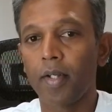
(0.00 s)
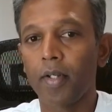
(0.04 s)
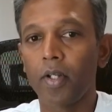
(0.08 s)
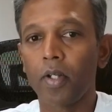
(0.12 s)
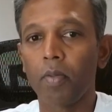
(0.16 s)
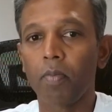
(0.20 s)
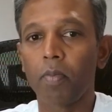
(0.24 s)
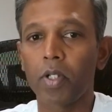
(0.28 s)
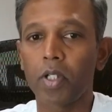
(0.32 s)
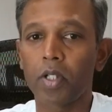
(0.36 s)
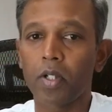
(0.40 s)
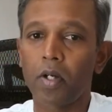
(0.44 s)

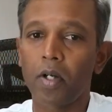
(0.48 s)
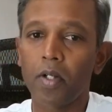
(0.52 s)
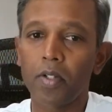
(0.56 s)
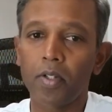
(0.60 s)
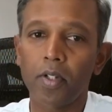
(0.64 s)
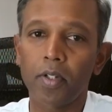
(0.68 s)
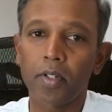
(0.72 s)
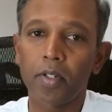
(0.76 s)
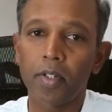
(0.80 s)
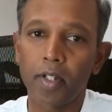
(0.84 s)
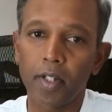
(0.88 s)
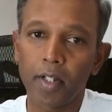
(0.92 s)
you must
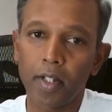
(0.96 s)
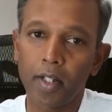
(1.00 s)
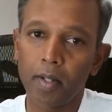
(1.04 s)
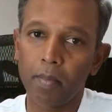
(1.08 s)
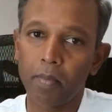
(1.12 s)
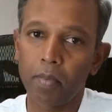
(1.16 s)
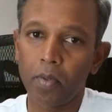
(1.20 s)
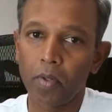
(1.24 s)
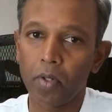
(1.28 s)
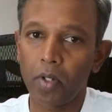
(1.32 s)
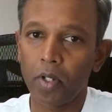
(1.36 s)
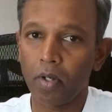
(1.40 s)
also think
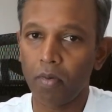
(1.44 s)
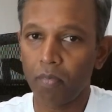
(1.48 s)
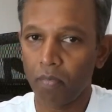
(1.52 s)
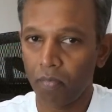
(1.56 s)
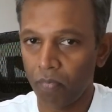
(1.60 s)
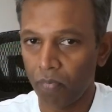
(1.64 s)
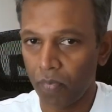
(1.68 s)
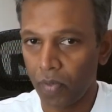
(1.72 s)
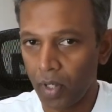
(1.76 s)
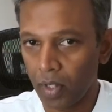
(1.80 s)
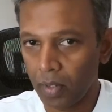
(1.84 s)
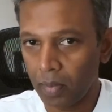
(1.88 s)
about
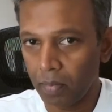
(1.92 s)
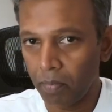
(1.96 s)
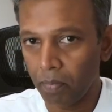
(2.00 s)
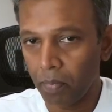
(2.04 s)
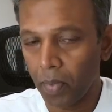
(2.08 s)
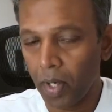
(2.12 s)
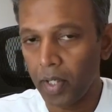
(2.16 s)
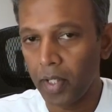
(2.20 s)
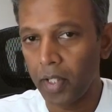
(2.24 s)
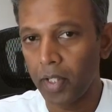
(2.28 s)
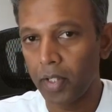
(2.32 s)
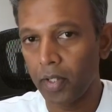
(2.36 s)
what
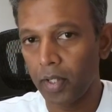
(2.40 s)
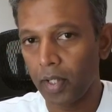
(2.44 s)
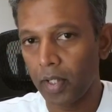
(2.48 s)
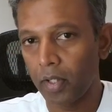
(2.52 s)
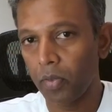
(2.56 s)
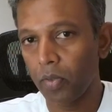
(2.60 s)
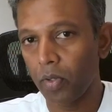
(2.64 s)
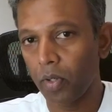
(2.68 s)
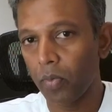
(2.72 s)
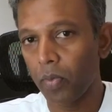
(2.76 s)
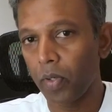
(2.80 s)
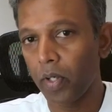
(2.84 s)
money
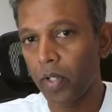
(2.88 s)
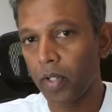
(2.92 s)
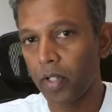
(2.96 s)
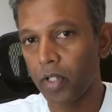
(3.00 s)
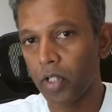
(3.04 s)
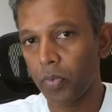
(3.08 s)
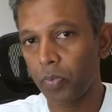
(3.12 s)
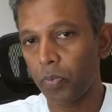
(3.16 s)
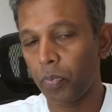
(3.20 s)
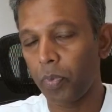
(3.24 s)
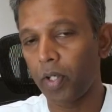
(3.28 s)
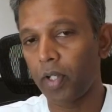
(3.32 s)
that you are going
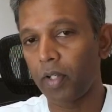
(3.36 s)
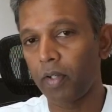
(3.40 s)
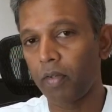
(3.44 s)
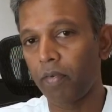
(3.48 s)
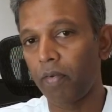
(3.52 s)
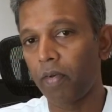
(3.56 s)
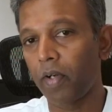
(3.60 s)
to spend